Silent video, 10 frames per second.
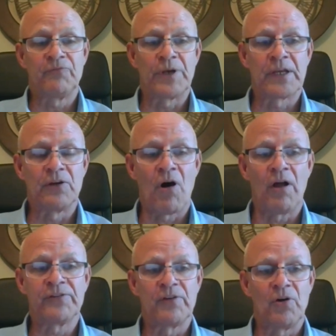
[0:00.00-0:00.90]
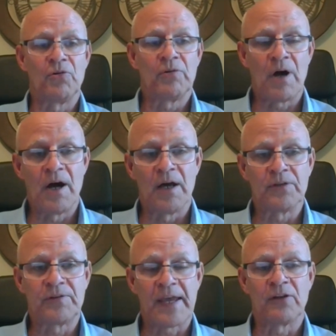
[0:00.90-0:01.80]
we can also
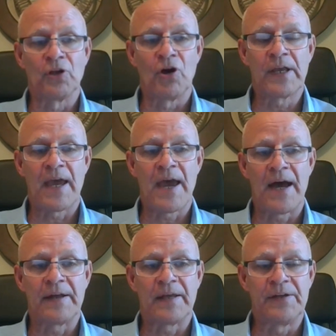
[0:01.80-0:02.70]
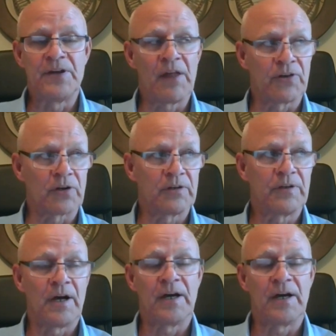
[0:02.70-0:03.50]
take a look at another